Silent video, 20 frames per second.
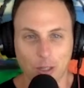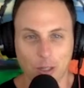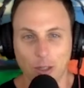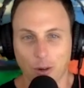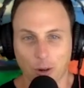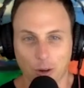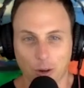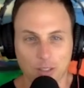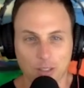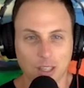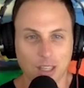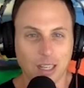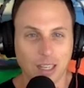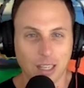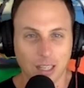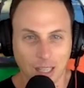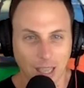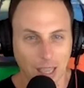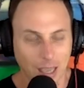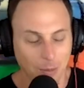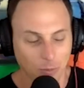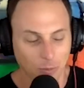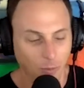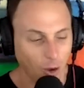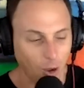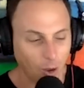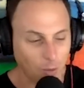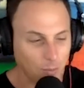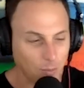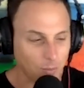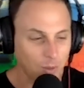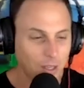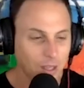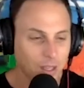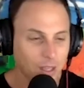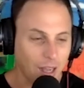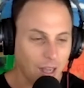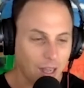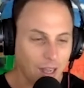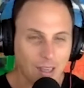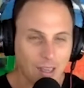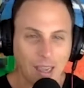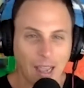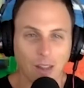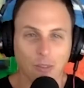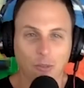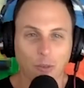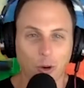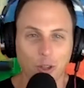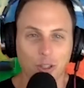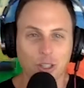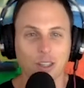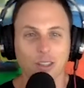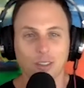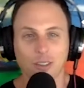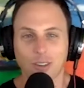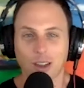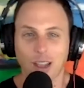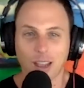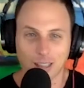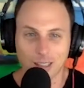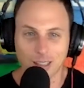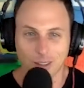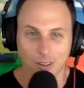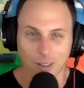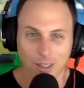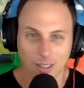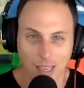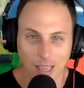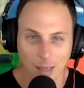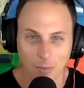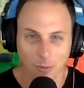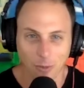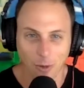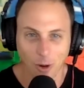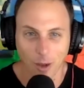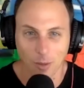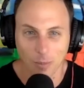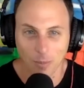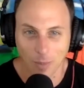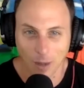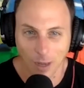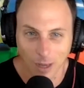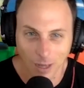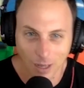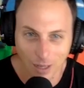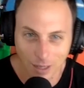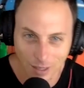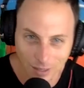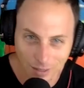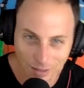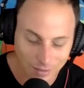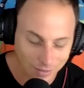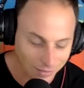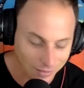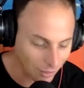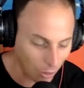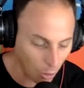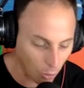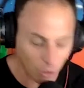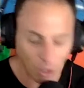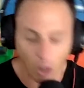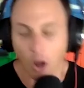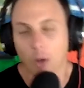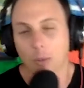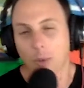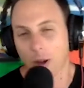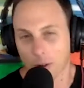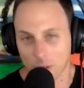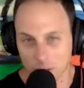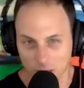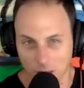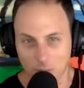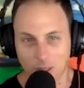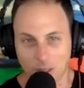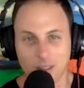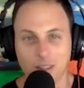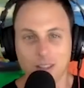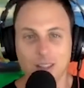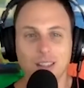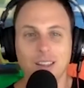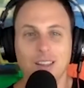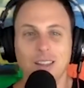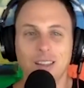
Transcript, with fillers: in New York City, it came from uh, California, right? Or it came from uh, Oklahoma or something.